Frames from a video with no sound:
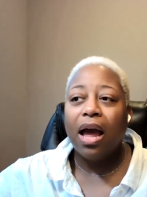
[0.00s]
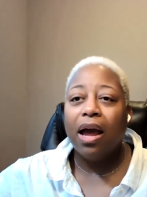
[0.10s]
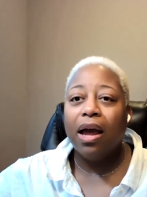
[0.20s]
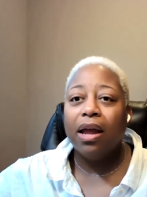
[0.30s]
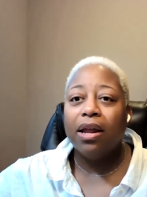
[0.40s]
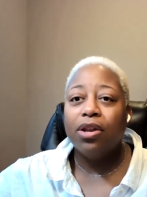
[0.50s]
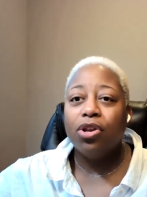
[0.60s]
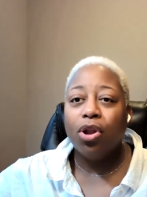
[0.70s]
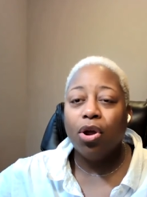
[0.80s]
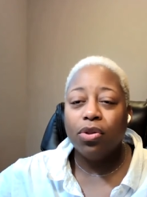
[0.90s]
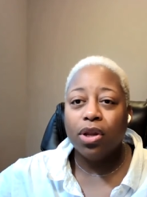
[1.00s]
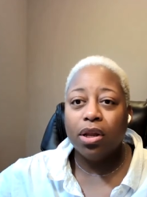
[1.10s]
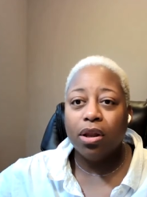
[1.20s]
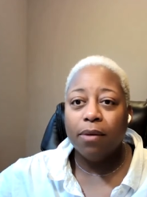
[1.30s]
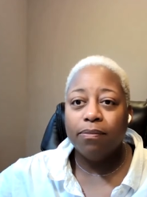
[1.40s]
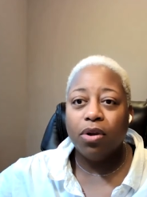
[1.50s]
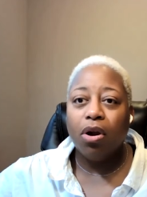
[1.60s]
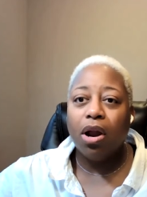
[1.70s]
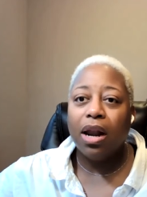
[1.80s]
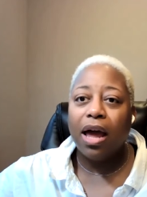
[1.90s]
I know that um, there
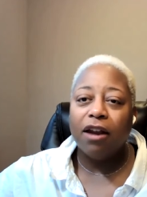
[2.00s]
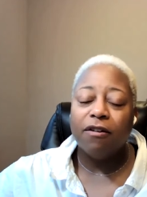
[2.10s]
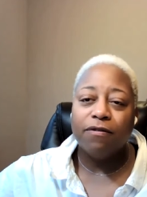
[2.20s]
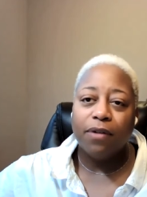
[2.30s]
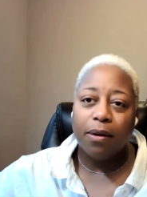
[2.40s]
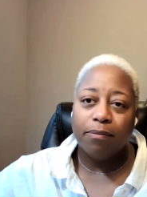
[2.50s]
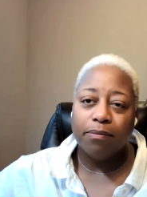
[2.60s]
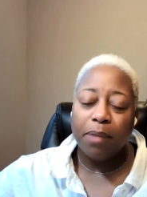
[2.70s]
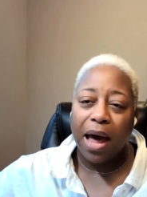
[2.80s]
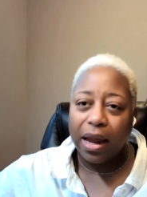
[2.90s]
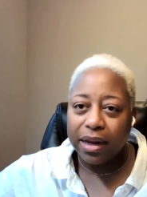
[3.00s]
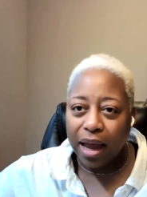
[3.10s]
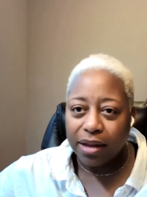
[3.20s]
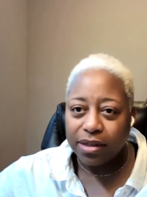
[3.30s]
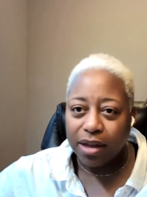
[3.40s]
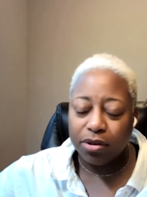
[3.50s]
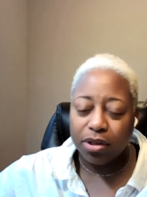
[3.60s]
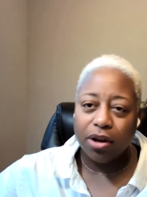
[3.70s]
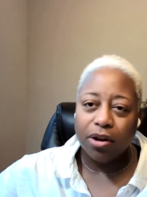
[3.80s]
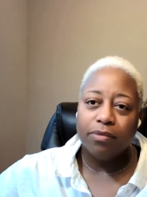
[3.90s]
are a lot of um, podcasts out
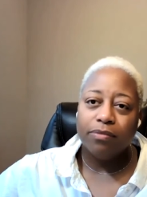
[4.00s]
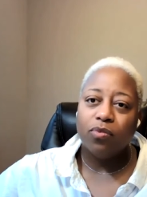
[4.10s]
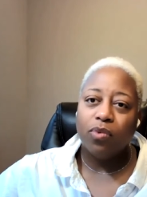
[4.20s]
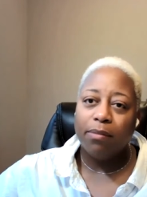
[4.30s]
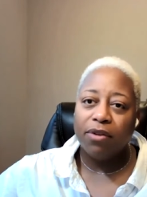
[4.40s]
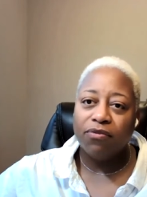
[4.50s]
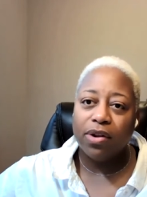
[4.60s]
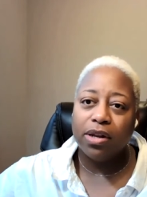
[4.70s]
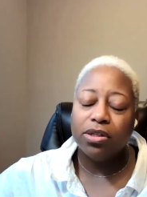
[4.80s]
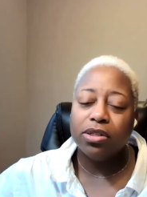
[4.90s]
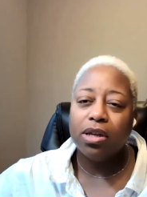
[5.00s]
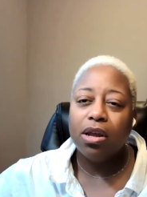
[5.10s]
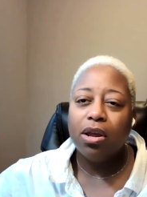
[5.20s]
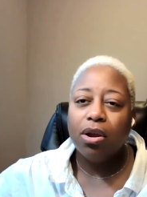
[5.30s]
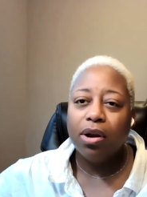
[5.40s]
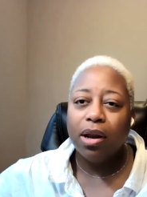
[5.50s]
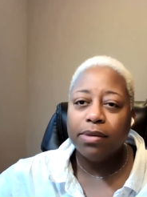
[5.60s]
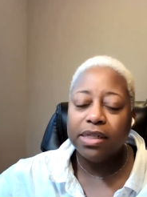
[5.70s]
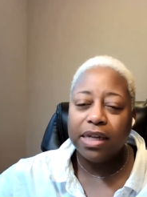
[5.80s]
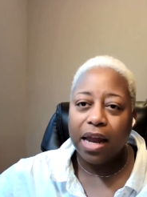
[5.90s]
there. One of my friends, her name
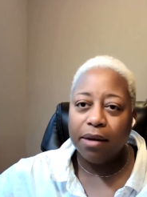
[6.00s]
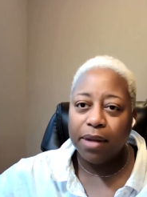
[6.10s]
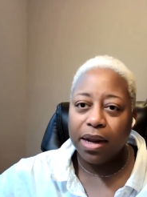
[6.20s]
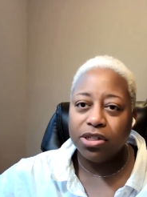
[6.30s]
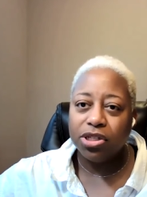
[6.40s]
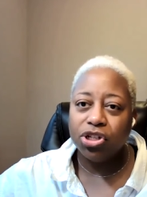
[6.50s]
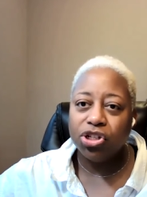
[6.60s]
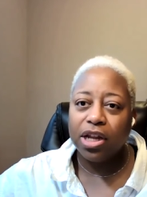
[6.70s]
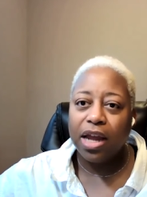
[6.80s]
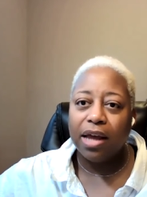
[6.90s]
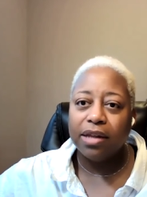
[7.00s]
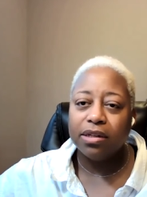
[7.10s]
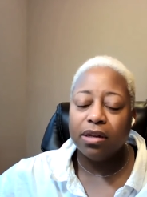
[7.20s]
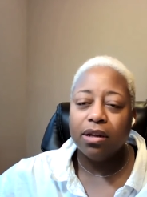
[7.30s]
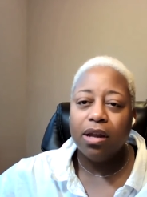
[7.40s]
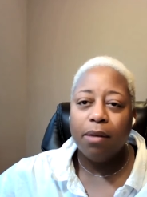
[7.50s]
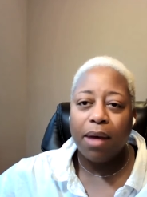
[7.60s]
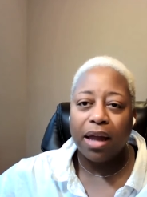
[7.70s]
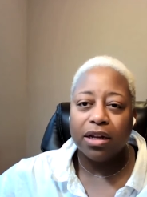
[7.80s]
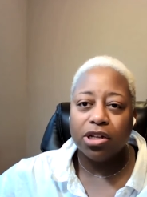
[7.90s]
is Deanna Mason. She has a
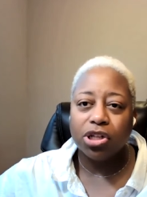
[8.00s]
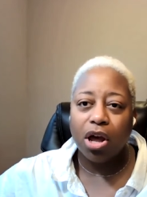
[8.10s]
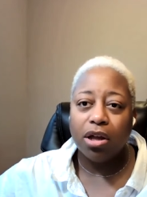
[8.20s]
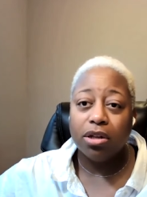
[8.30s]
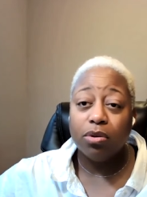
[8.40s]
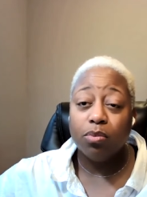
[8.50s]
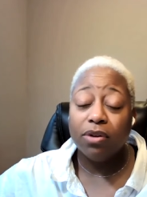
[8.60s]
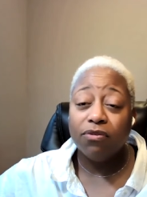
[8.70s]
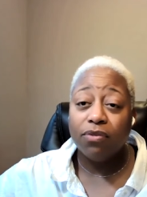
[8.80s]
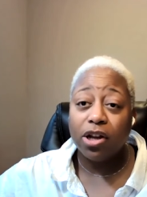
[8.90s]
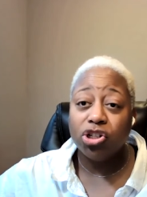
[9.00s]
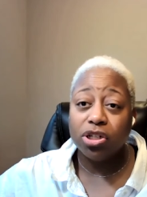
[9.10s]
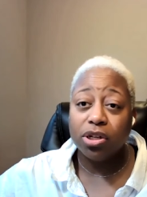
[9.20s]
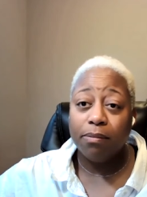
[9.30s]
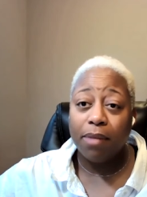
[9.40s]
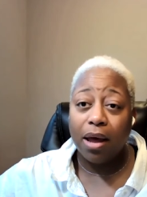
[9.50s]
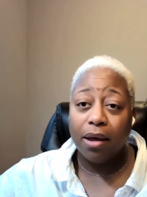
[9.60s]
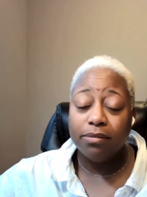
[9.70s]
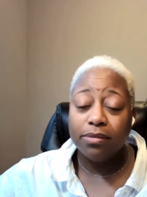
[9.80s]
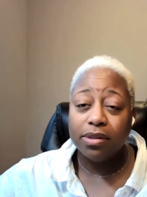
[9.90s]
podcast called Refreshed
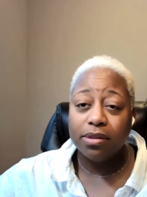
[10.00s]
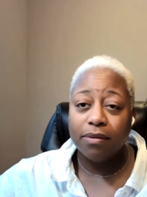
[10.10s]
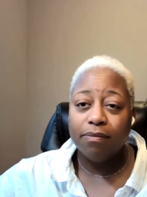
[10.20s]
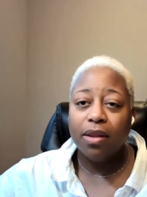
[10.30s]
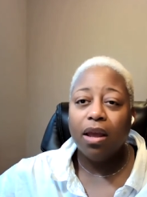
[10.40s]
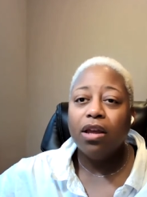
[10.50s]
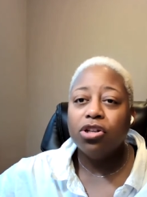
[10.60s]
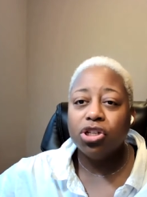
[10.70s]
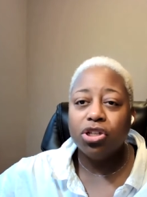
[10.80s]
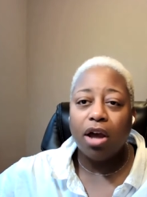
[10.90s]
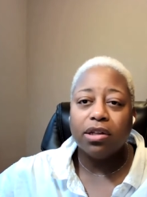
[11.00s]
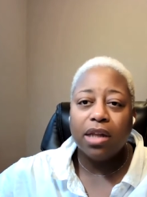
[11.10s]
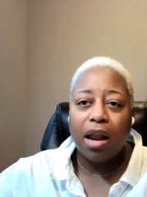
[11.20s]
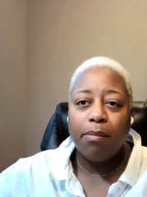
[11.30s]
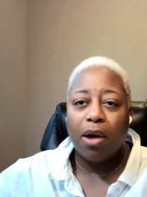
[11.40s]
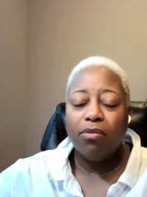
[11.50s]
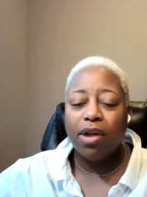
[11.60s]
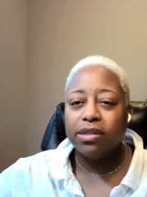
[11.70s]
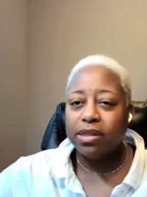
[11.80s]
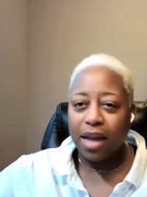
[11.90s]
Moms. She talks a lot about
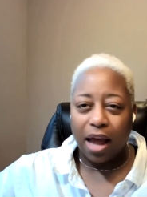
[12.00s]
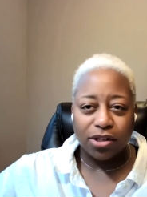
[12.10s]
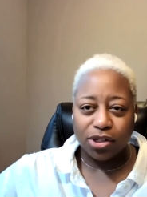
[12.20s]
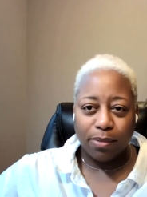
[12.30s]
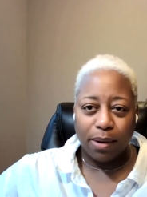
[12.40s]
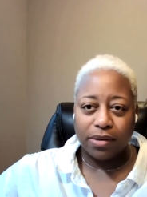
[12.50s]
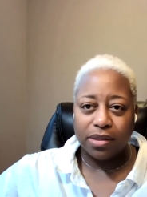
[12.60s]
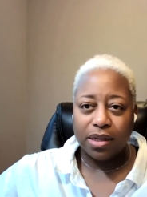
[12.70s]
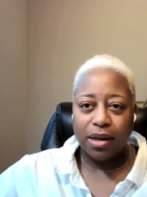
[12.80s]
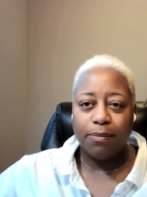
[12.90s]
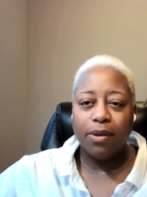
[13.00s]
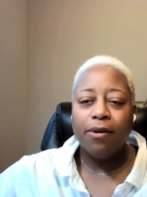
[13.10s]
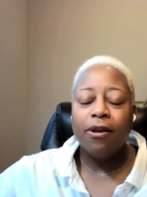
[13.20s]
rest, not just about sleep.